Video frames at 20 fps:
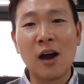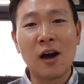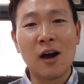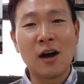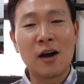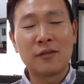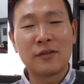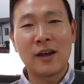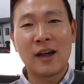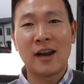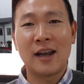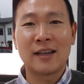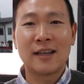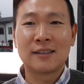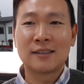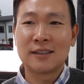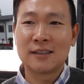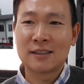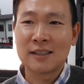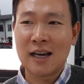that I
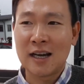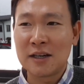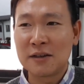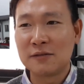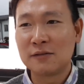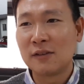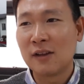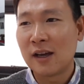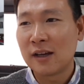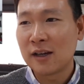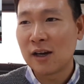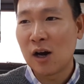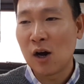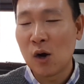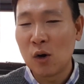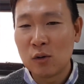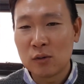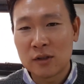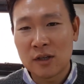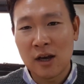guess is kind of like a
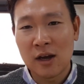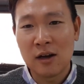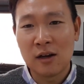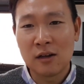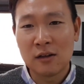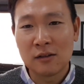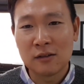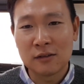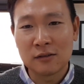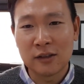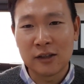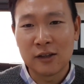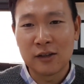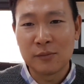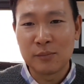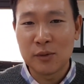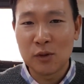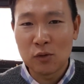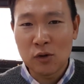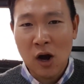hotel
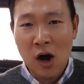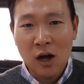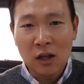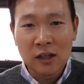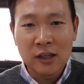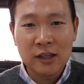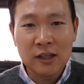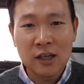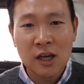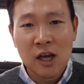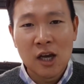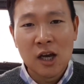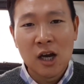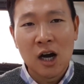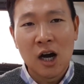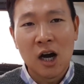in the bucolic